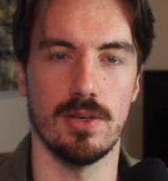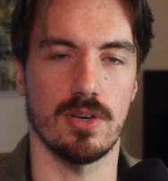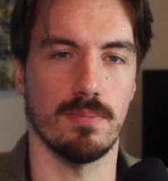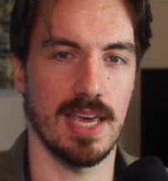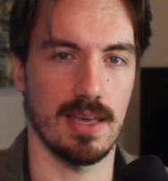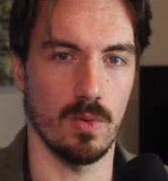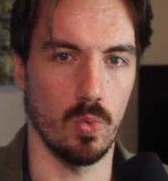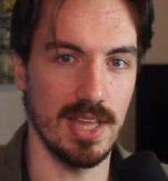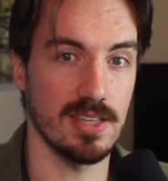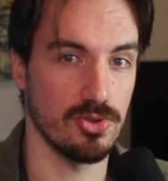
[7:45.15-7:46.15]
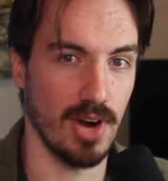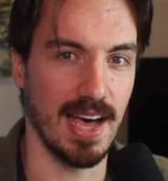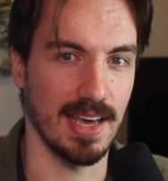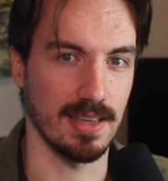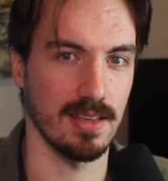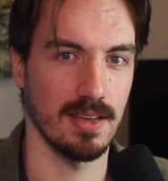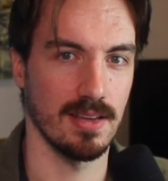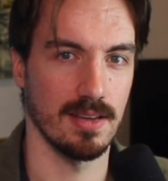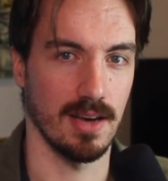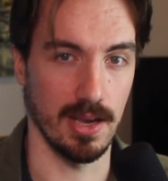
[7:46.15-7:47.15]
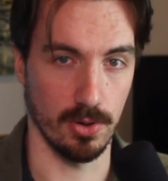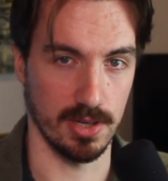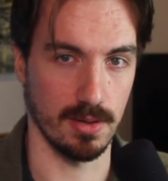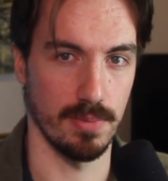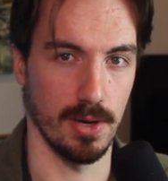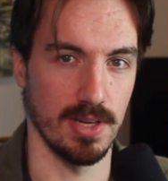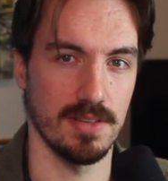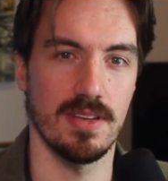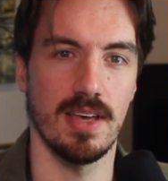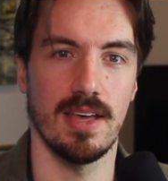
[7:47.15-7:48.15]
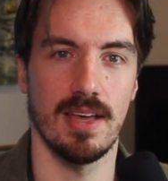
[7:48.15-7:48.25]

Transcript: you could make a with drag high order component,